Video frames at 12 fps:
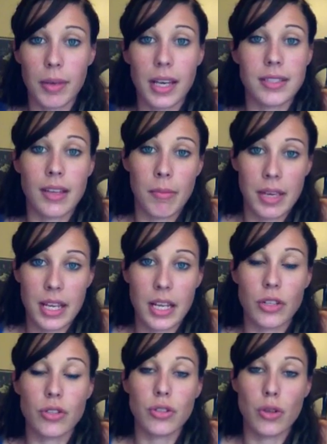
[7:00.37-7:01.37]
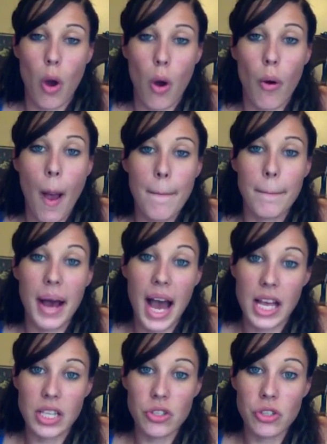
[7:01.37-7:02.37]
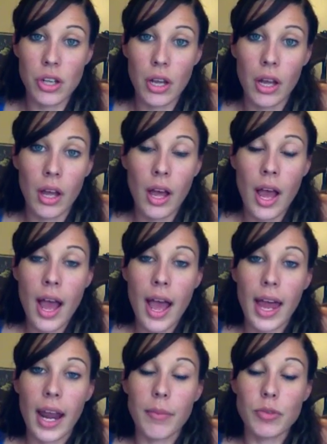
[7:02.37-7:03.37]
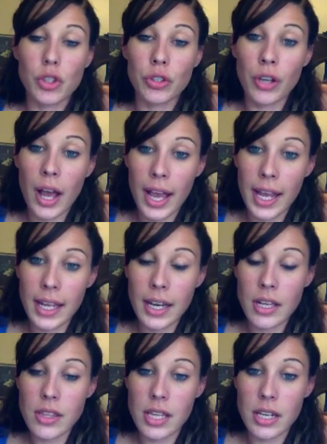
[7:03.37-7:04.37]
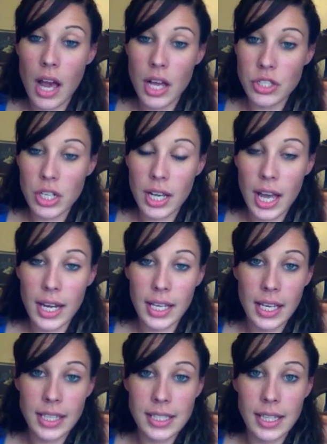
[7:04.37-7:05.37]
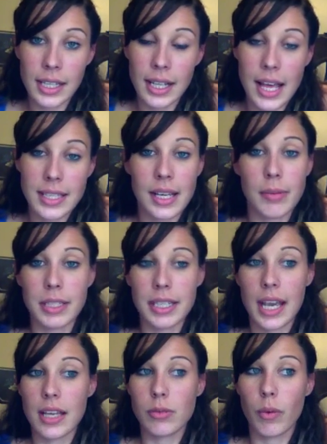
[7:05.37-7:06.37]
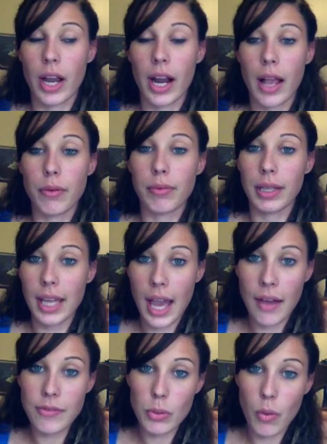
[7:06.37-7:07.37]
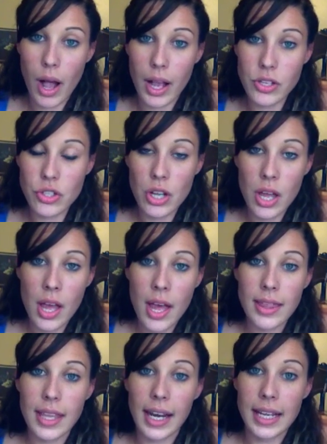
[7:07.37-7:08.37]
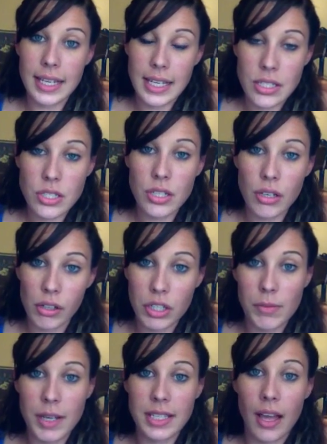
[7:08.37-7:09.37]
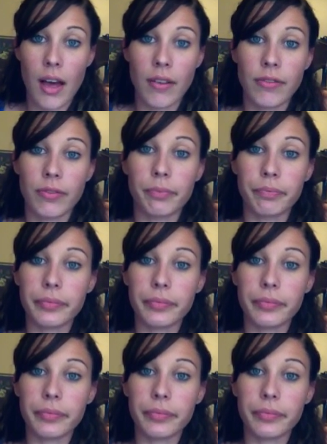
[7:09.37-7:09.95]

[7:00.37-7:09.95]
because I'm eating so much. And I'm trying, the nausea kind of kicked in the last couple of days where I really have to watch that I need to nourish myself